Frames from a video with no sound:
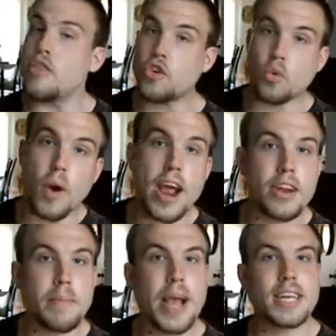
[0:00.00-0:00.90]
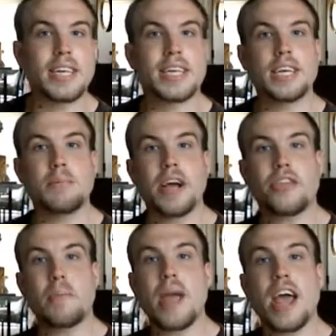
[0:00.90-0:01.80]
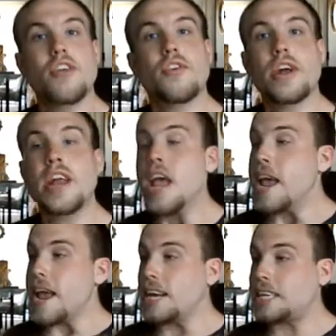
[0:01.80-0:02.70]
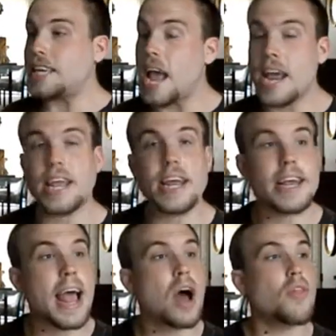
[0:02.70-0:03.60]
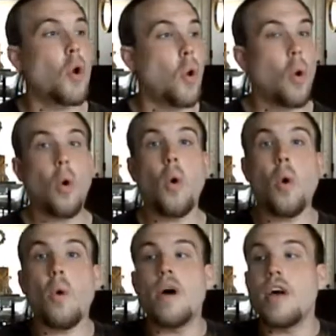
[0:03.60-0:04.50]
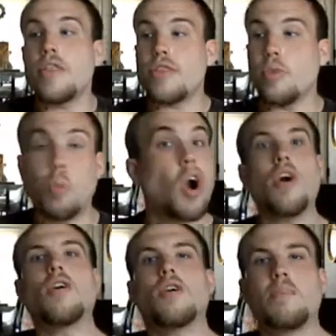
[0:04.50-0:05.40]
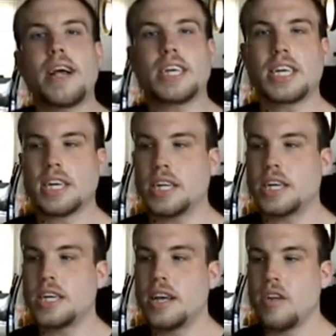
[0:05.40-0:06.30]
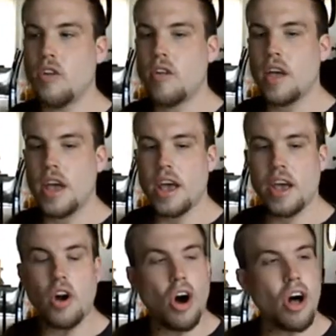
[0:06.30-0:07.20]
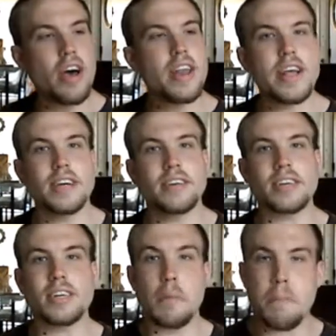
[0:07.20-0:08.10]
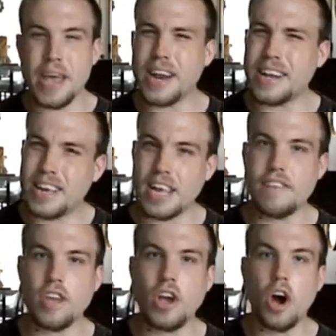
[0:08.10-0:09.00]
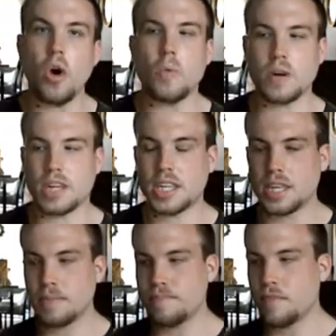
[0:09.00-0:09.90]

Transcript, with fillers: The trailer makes it seem like the Mandarin is taking down the whole world, basically, and all it is is a big TV hoax.